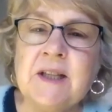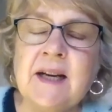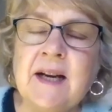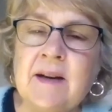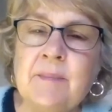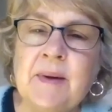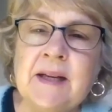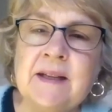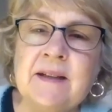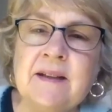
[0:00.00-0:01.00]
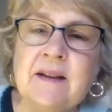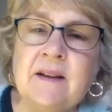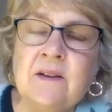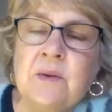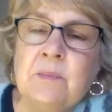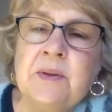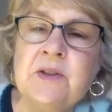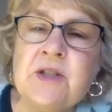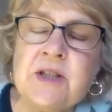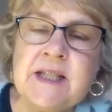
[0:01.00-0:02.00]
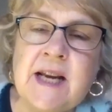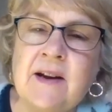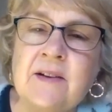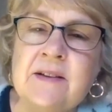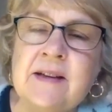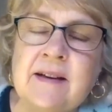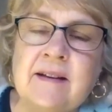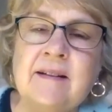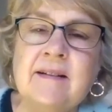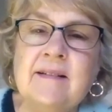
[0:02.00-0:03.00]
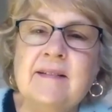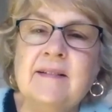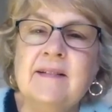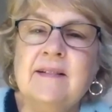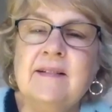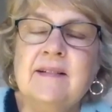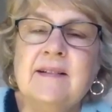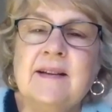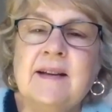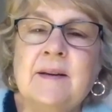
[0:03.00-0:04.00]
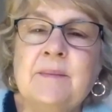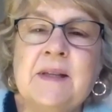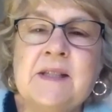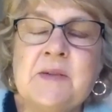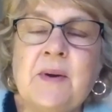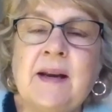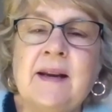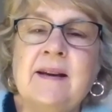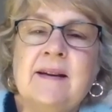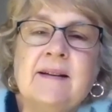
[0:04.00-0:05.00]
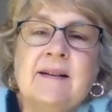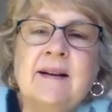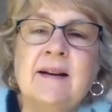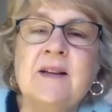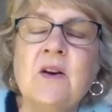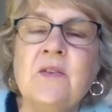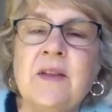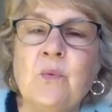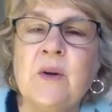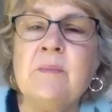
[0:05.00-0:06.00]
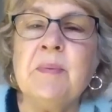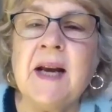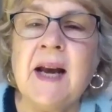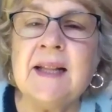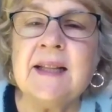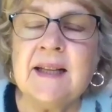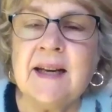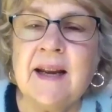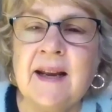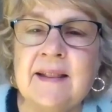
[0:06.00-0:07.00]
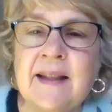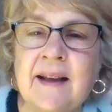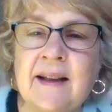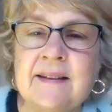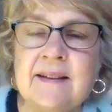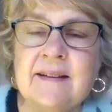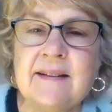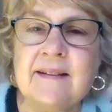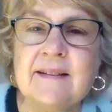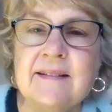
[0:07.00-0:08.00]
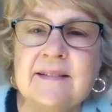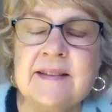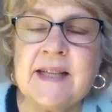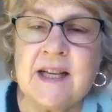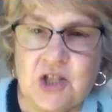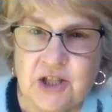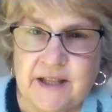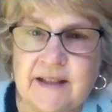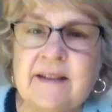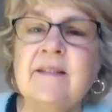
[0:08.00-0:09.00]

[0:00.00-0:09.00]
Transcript: could have come in over Puget Sound and come this way. I know that Whidbey Island had that station.